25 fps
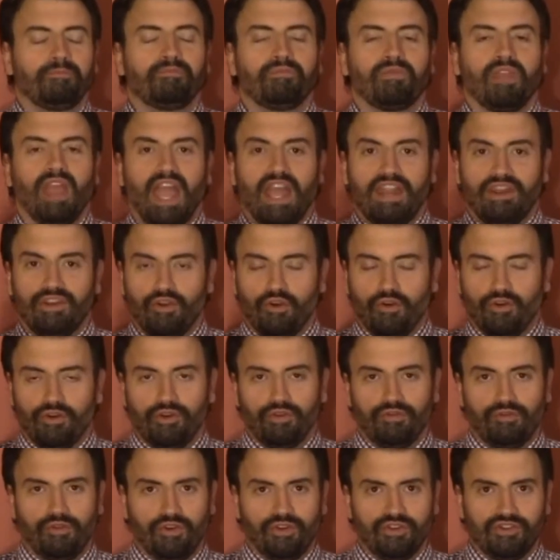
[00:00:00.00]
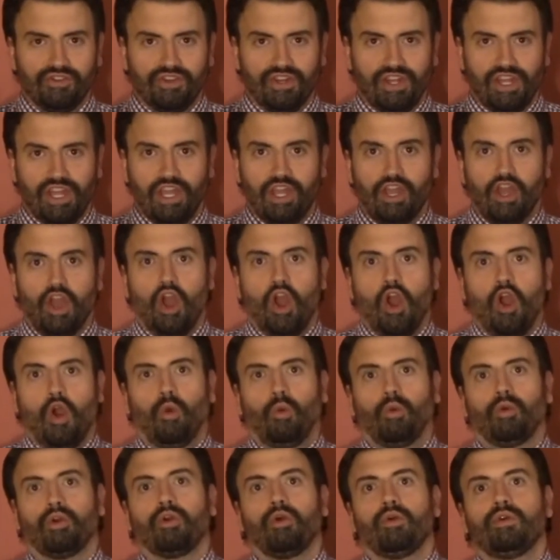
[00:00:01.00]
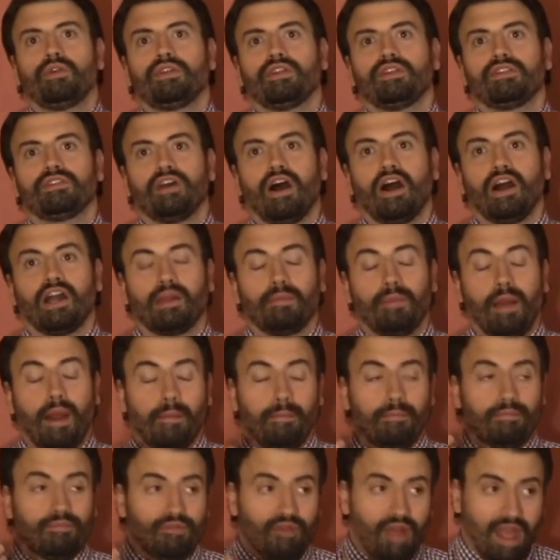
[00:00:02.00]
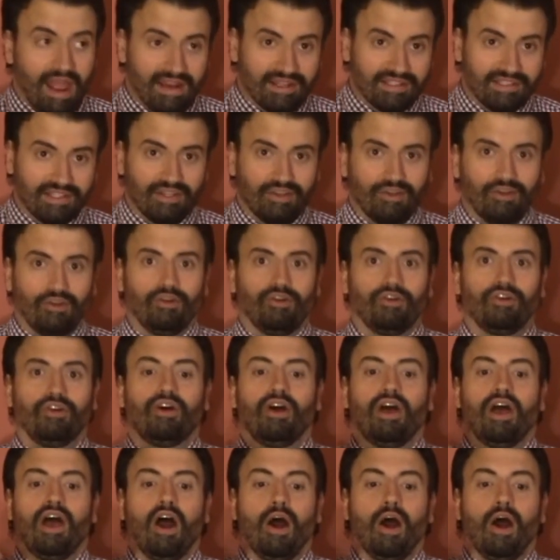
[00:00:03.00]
and neurodiversity, we're going to talk about practical,